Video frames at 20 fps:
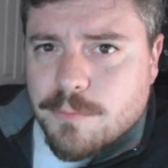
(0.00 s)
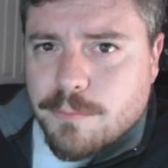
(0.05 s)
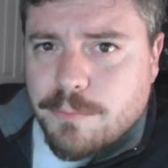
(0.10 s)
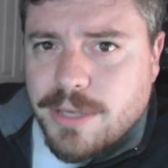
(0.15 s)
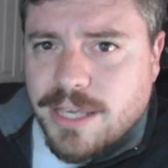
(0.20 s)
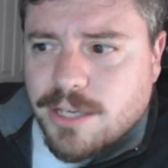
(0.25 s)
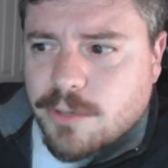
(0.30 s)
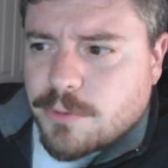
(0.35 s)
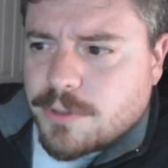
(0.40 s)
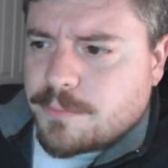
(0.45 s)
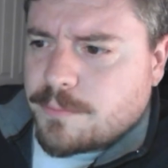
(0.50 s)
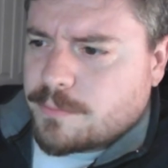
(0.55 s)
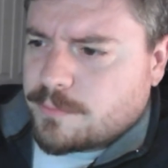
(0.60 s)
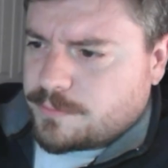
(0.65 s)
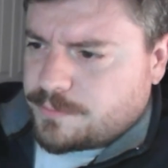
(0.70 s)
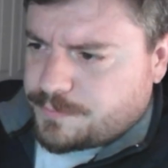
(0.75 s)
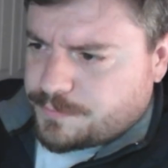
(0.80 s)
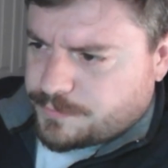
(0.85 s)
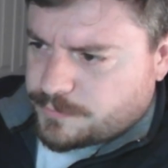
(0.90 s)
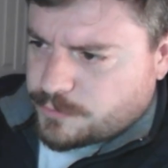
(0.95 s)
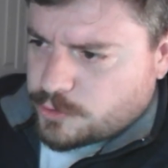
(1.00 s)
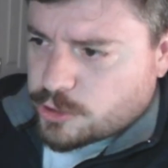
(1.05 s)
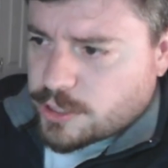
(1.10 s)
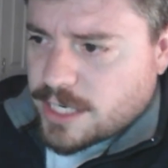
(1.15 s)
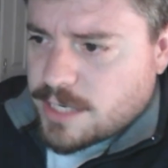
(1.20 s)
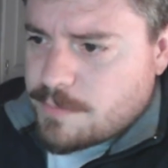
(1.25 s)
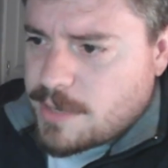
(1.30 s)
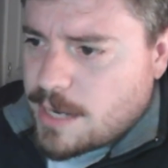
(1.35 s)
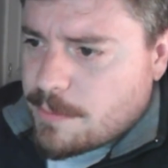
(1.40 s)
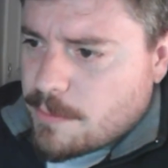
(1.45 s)
penguin
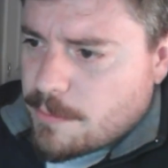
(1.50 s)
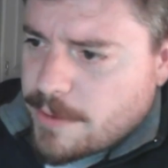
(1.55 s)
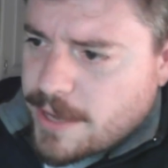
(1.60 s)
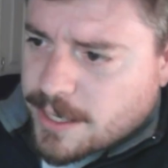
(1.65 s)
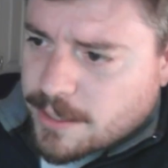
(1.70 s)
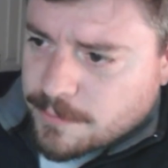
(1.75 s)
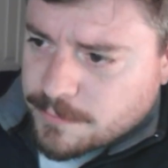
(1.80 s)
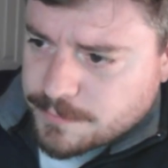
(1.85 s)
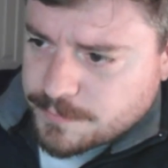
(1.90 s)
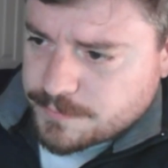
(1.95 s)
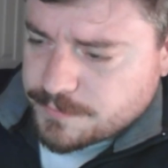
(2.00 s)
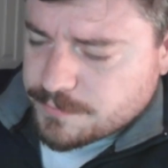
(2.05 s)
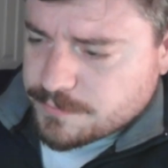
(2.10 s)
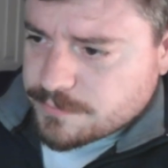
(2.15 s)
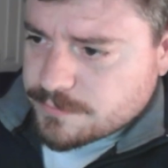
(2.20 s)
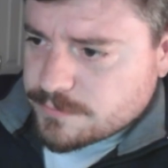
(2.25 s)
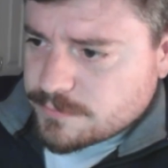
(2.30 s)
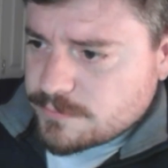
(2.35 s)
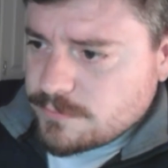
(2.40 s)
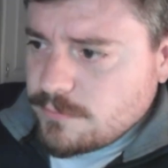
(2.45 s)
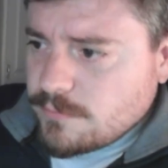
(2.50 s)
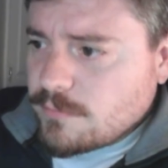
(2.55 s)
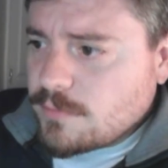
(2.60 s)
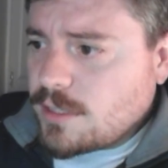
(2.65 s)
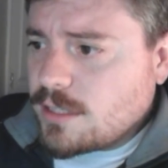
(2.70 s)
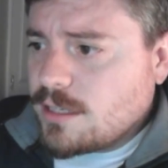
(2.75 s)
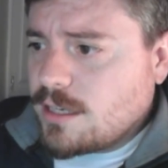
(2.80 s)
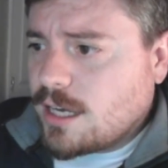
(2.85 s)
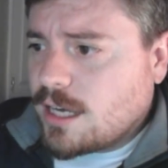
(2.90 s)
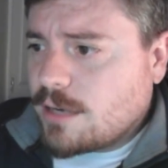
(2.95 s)
trade paperback.
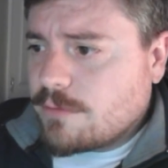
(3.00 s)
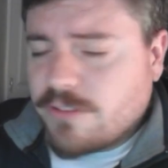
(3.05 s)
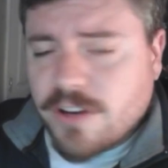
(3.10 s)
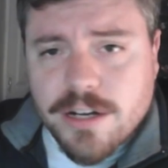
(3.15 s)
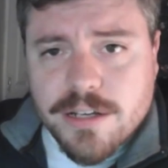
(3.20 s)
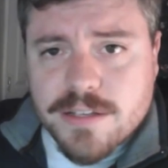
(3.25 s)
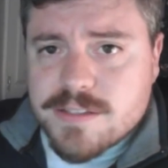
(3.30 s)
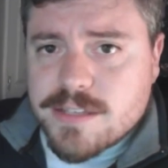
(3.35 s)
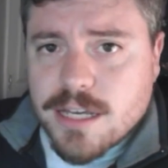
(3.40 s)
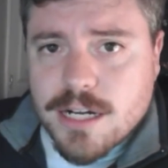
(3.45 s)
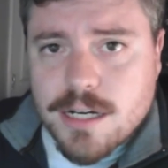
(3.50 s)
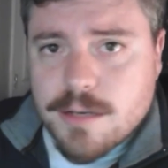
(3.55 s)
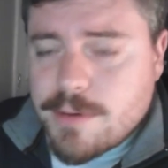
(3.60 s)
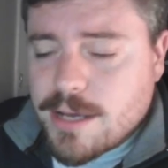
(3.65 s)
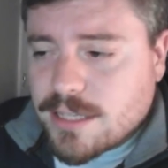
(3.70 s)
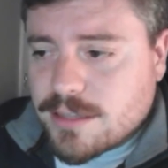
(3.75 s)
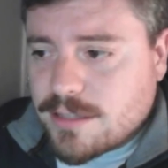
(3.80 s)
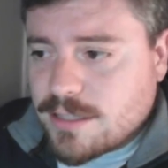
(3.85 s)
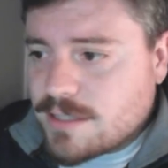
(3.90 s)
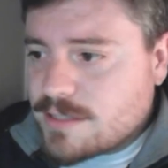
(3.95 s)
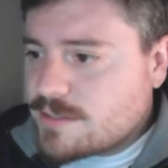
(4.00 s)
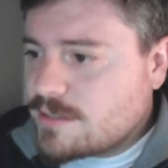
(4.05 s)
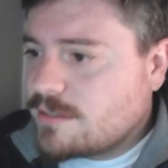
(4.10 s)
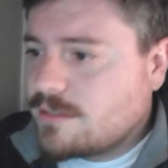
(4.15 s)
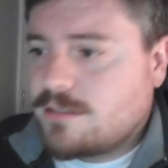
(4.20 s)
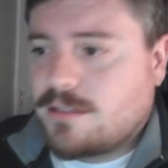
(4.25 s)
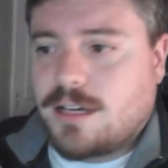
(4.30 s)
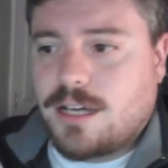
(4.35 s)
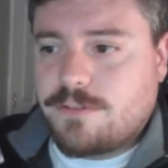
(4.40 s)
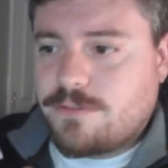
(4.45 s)
Very excited about this.
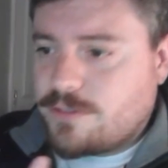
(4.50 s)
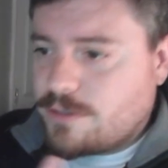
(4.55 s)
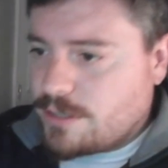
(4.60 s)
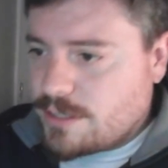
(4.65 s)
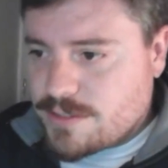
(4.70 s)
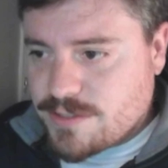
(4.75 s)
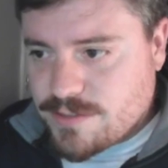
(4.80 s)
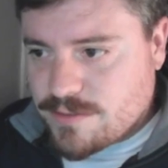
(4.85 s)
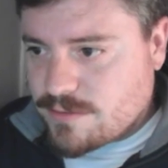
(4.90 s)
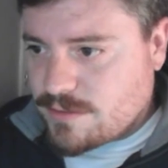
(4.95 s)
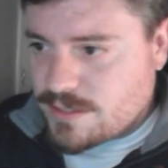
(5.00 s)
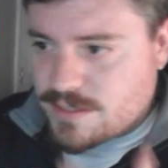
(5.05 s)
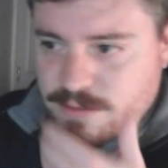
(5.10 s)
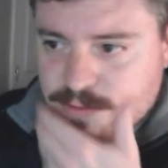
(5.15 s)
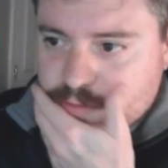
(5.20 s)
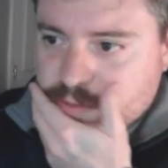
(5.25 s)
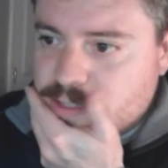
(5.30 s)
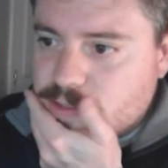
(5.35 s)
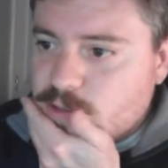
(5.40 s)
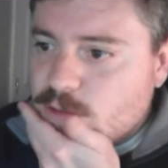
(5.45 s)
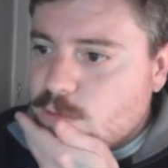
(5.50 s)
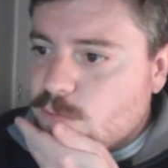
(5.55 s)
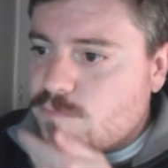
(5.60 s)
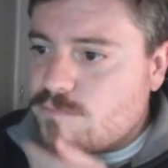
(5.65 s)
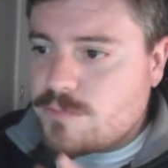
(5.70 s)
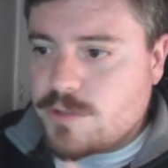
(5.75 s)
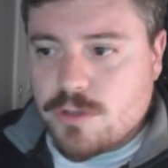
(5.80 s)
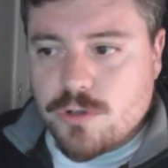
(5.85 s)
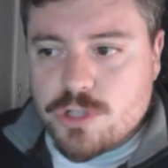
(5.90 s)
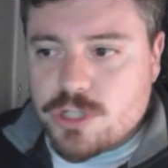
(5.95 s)
I've heard it's
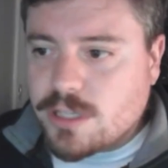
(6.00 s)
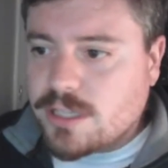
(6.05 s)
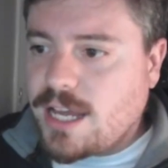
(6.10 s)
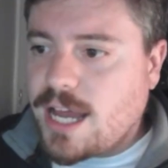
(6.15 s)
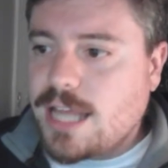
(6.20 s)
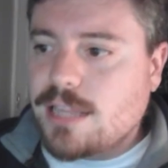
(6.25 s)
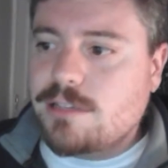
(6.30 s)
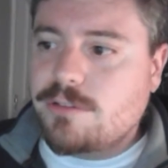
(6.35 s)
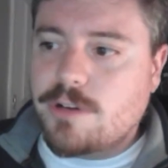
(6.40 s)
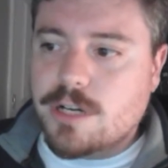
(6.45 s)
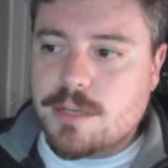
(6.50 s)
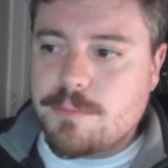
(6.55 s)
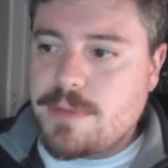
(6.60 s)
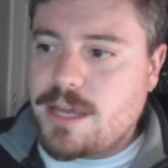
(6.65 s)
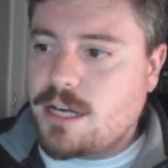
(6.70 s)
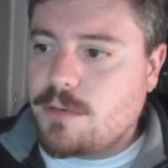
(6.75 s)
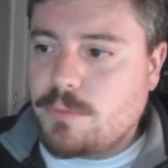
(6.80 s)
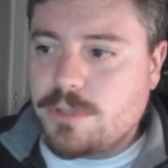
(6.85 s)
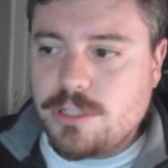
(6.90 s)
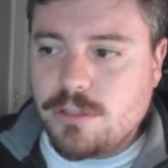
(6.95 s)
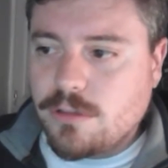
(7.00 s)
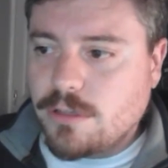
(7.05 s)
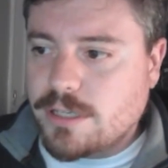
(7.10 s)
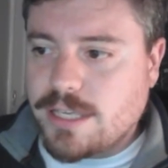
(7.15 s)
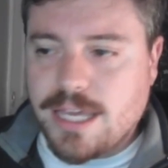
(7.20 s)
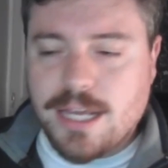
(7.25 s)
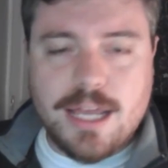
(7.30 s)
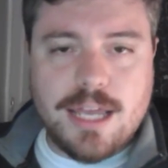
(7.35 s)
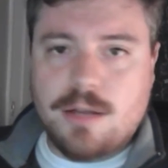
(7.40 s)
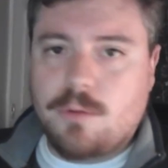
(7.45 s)
usually highly recommended when you look
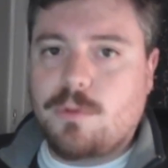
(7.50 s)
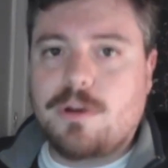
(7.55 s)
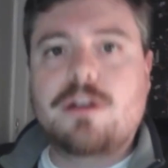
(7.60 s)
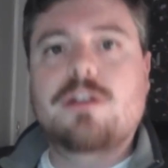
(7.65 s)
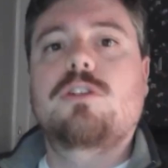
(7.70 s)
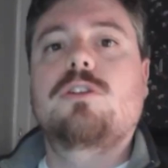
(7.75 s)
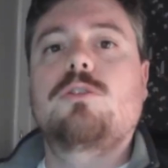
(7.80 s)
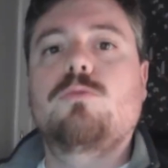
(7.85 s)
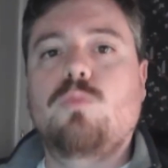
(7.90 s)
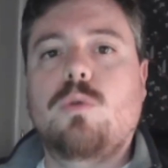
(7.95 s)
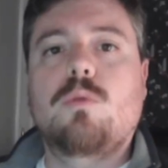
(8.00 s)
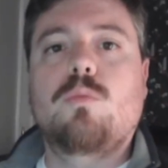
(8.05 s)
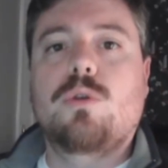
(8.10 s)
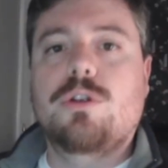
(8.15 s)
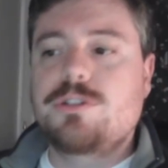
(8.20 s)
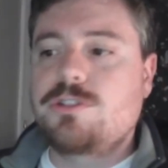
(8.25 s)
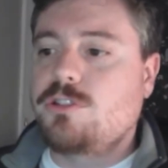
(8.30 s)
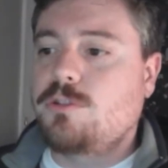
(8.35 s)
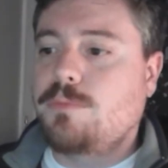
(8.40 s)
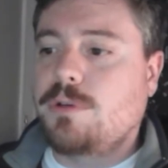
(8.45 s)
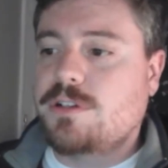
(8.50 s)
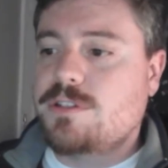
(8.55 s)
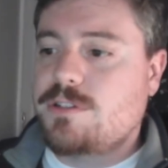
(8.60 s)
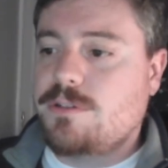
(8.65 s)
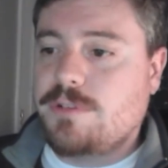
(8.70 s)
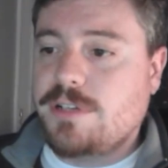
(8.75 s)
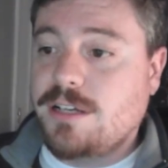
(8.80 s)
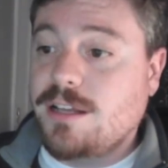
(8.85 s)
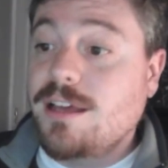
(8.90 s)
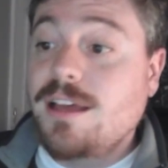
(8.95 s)
at, hey, what are good World War II books to
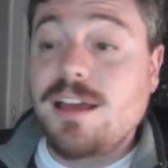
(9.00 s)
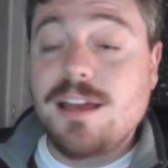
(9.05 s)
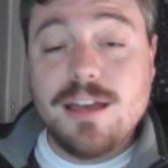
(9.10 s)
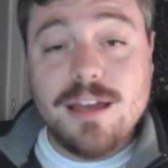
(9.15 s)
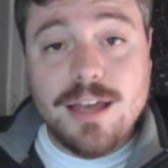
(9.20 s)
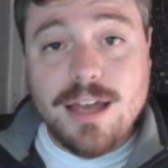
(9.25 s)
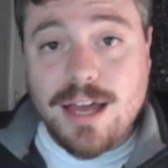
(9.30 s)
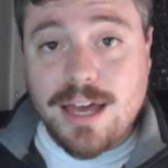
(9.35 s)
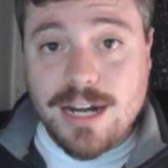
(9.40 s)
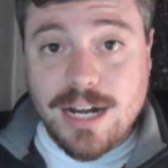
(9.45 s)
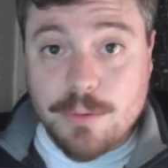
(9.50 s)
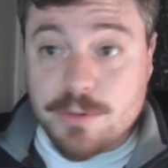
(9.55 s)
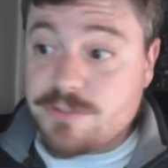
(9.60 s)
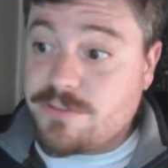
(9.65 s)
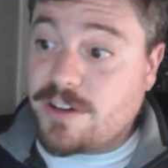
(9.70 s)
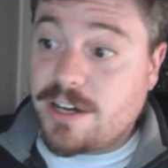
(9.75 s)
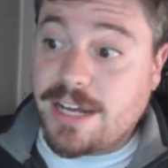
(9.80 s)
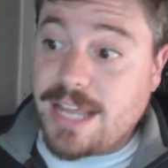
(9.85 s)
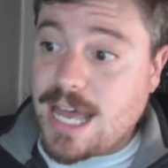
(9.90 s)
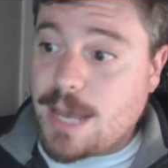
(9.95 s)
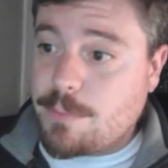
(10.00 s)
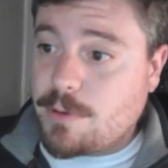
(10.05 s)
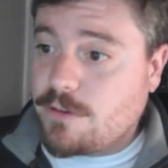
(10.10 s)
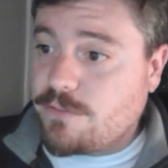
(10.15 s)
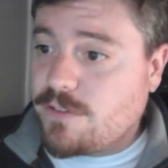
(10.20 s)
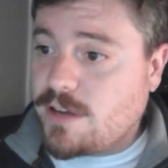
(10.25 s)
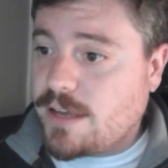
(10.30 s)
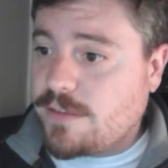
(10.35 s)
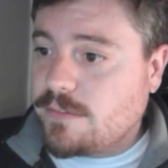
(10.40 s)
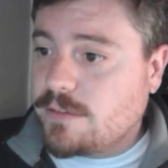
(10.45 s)
read? And I was very happy to
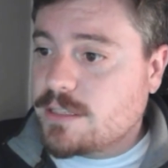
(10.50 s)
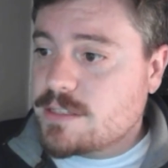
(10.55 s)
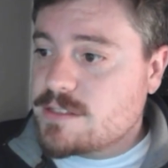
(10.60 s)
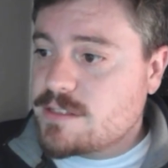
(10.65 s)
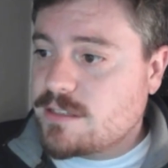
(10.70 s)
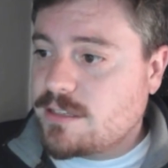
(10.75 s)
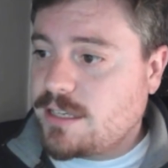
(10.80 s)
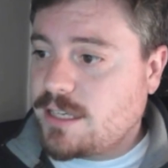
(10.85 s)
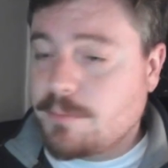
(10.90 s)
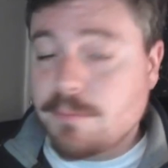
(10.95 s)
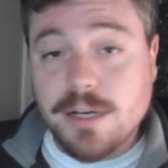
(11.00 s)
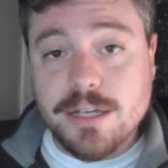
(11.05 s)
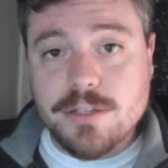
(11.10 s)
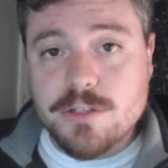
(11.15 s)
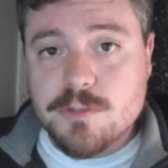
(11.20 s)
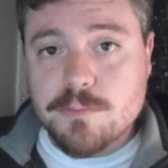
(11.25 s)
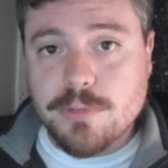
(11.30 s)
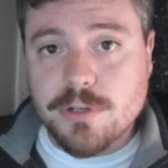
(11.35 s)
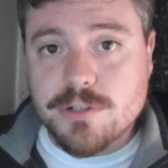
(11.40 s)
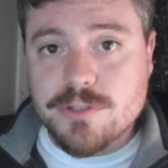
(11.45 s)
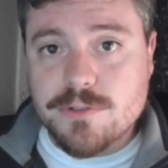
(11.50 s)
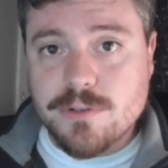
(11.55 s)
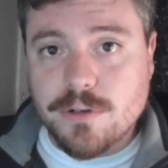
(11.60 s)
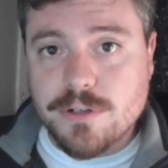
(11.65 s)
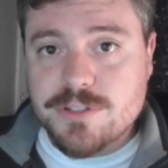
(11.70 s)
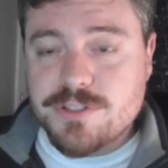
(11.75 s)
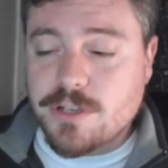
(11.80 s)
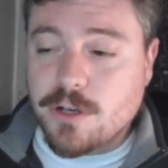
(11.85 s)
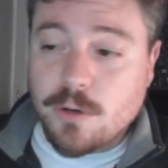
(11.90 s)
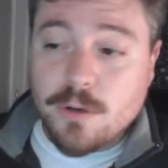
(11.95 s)
find this in my used
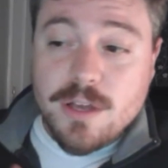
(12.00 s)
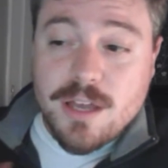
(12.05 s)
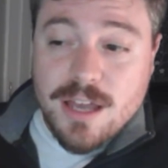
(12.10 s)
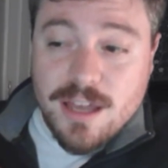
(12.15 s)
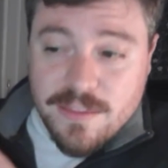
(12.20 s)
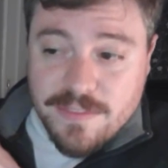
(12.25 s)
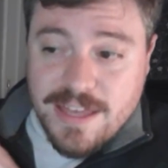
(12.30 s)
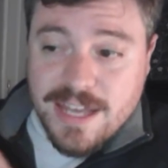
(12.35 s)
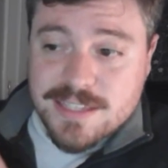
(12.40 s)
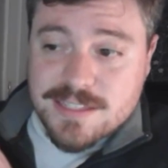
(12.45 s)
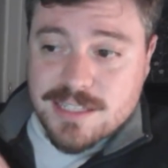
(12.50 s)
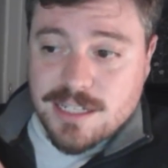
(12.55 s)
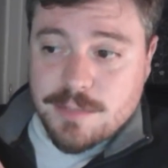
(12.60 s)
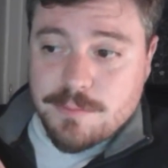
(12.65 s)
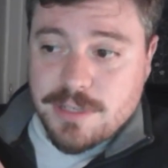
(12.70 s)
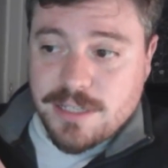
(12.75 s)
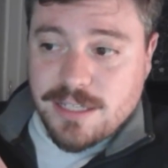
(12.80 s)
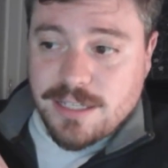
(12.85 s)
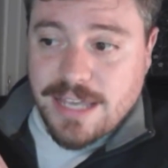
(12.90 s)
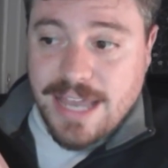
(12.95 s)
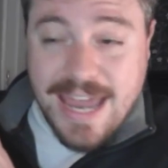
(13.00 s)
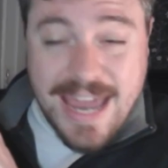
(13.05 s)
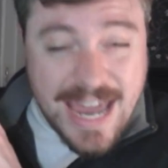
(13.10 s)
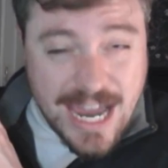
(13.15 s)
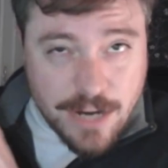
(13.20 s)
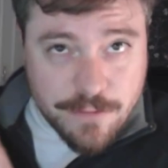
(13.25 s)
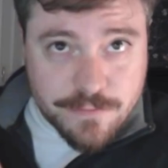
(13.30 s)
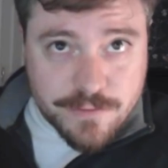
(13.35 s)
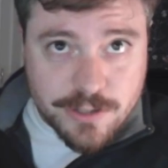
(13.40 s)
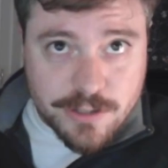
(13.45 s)
bookstore. So that's going to be
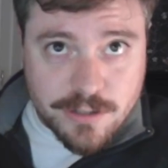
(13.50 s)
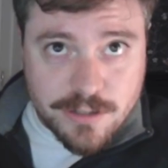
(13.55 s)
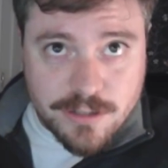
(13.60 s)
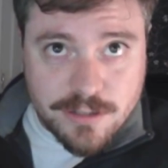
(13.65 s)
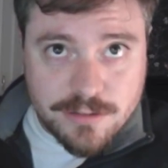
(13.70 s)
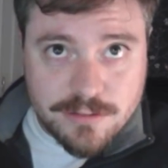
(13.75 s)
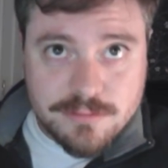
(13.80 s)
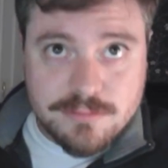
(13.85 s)
after